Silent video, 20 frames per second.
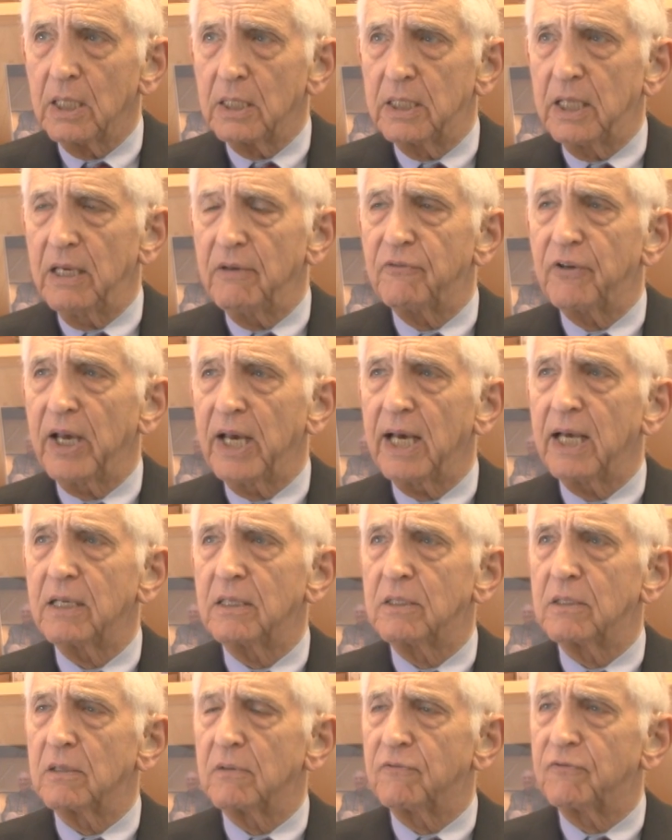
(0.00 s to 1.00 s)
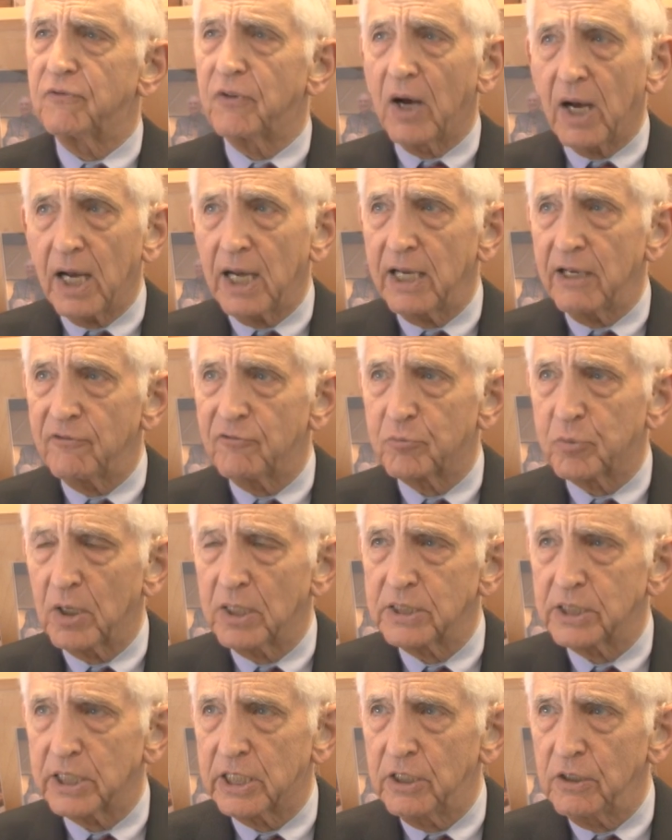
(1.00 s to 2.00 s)
They've had uh, five
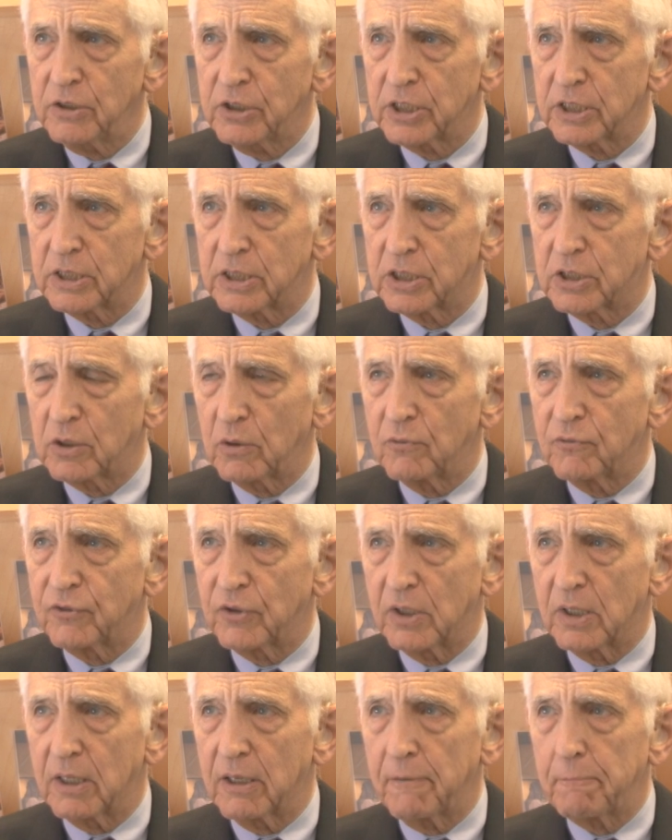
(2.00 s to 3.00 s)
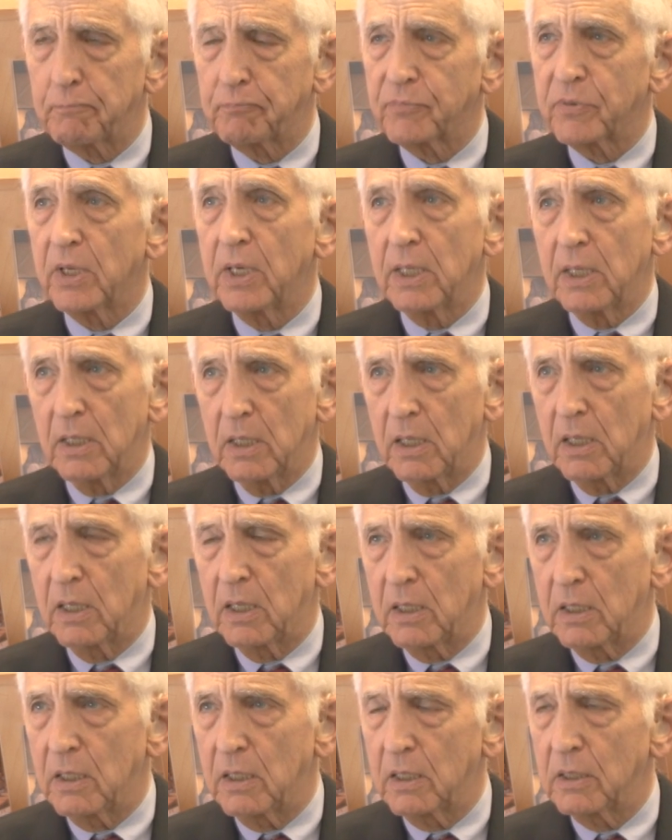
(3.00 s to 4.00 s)
prosecutions so far
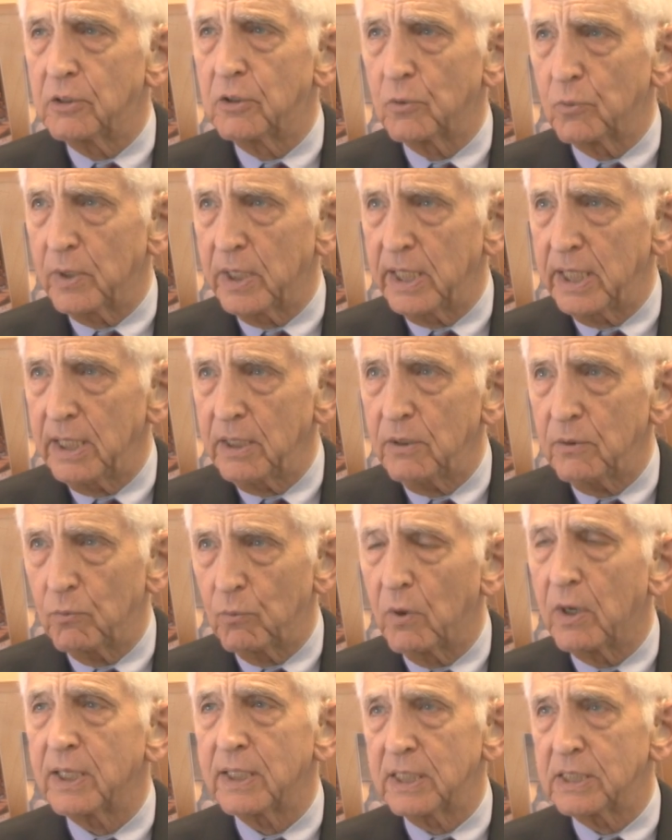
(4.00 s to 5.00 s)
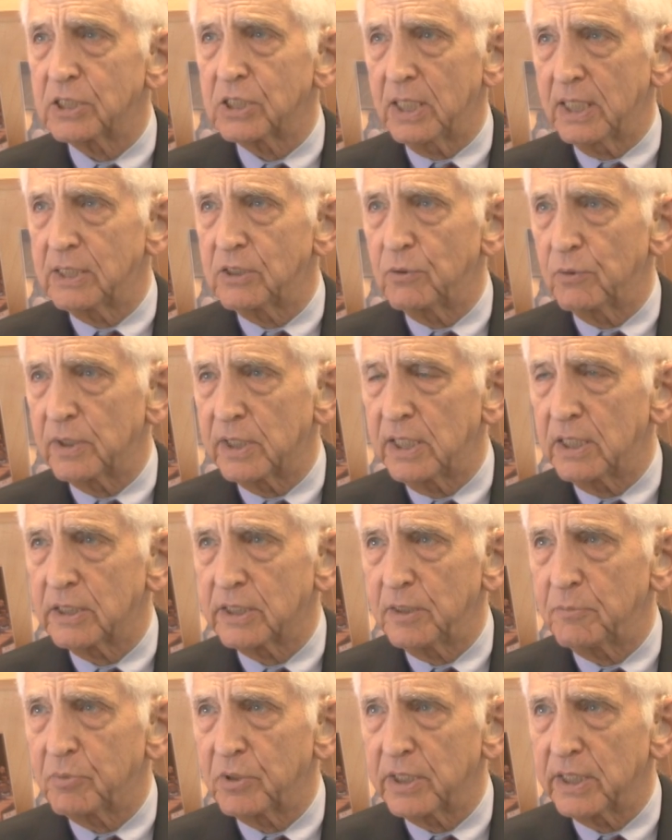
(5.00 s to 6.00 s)
uh, underway. One has led to a
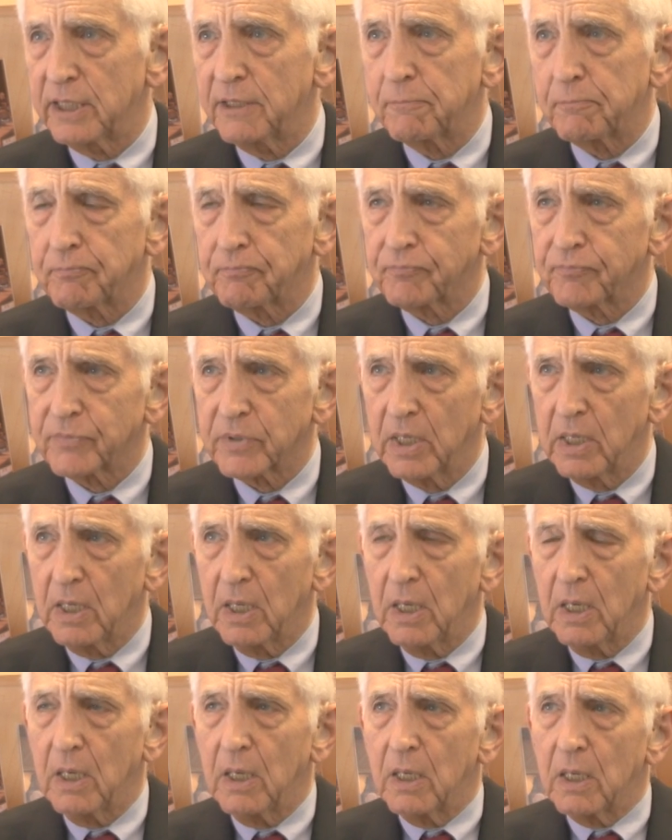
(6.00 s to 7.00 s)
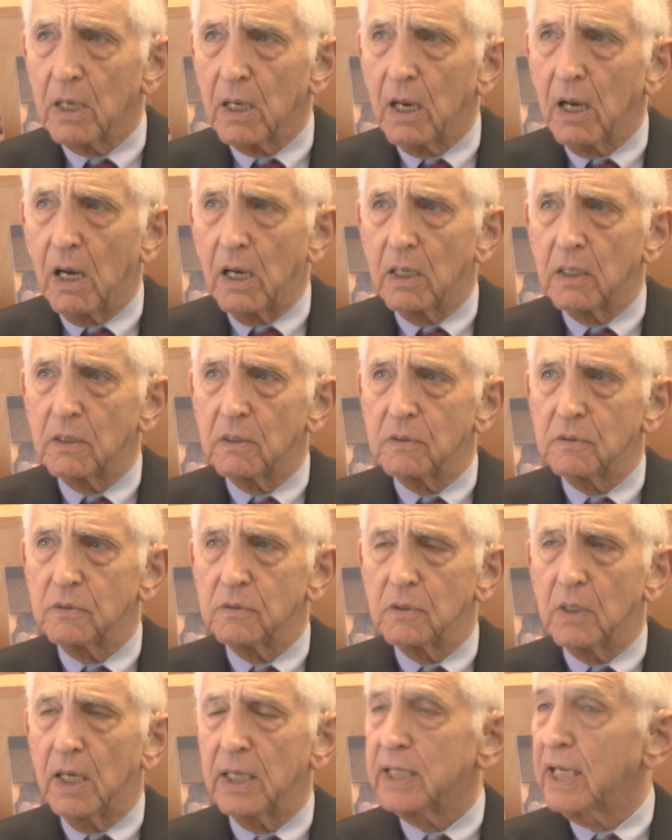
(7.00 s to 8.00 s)
guilty plea uh,
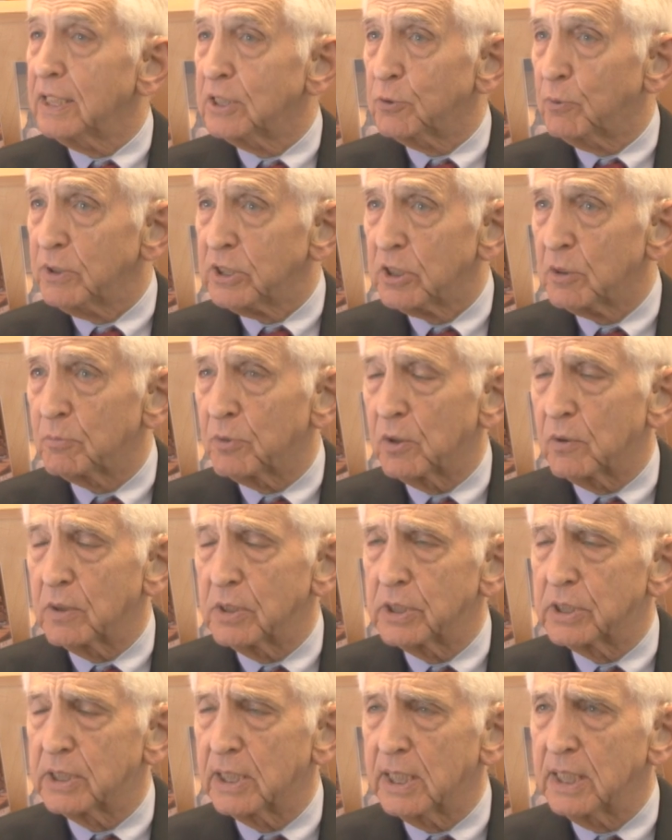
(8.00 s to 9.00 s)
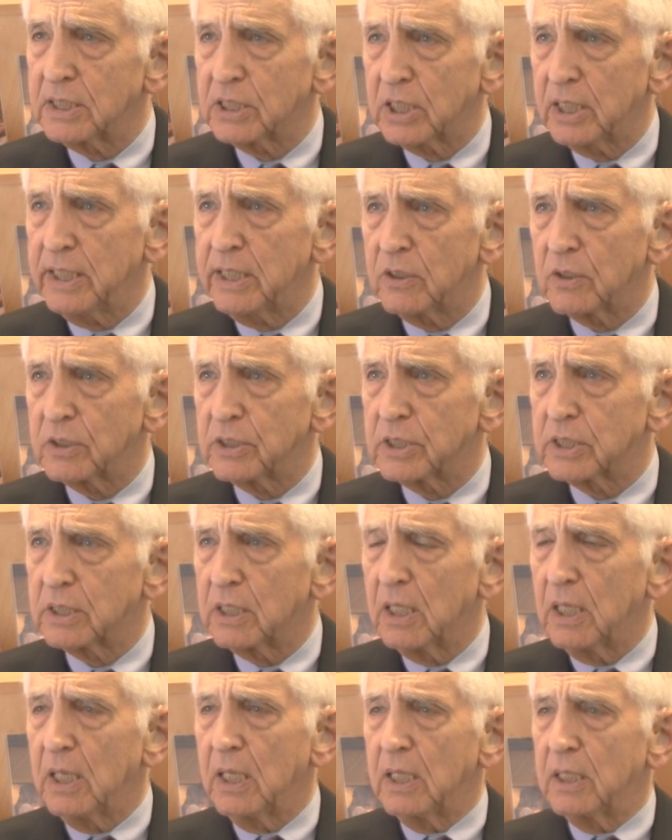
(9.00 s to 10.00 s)
against whistleblowers, against leakers.
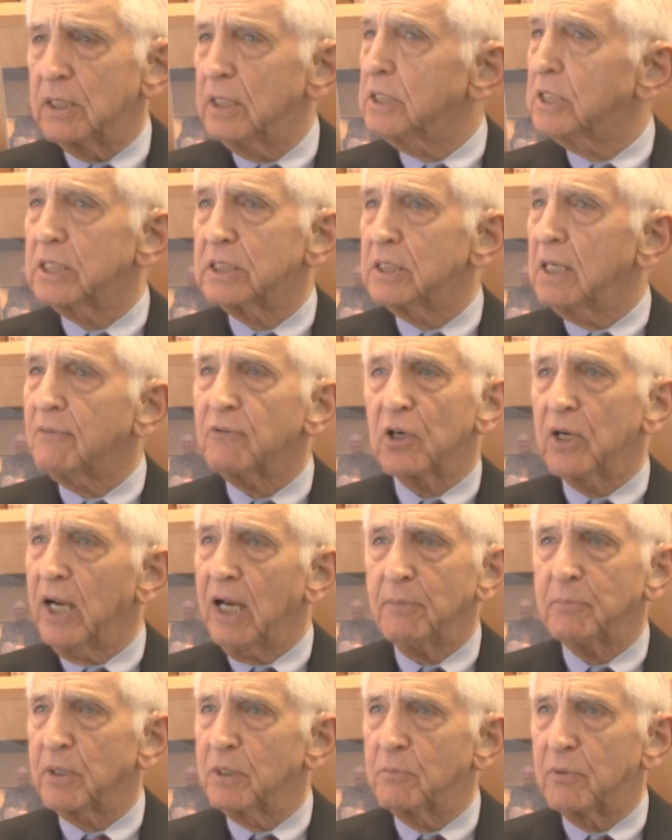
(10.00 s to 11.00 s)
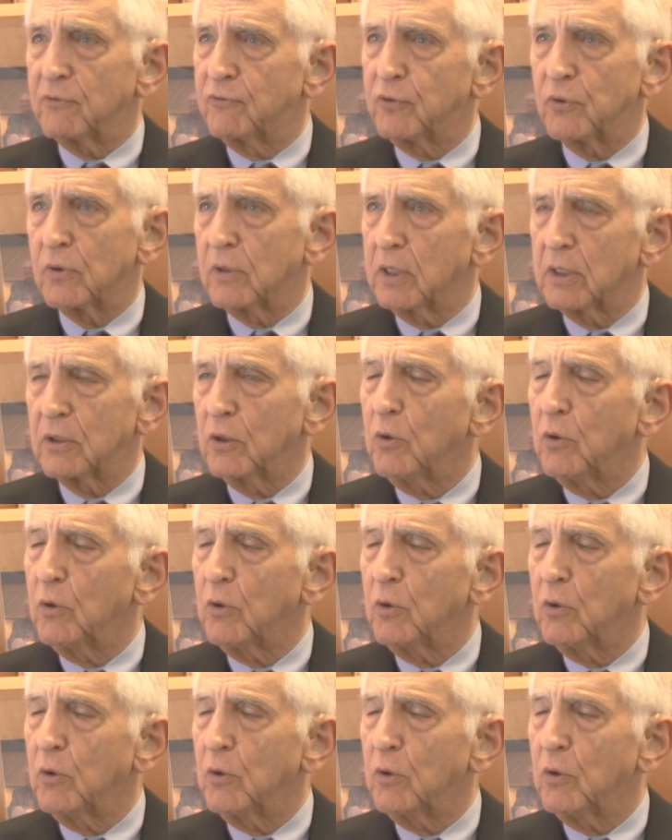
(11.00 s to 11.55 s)
This has never happened before.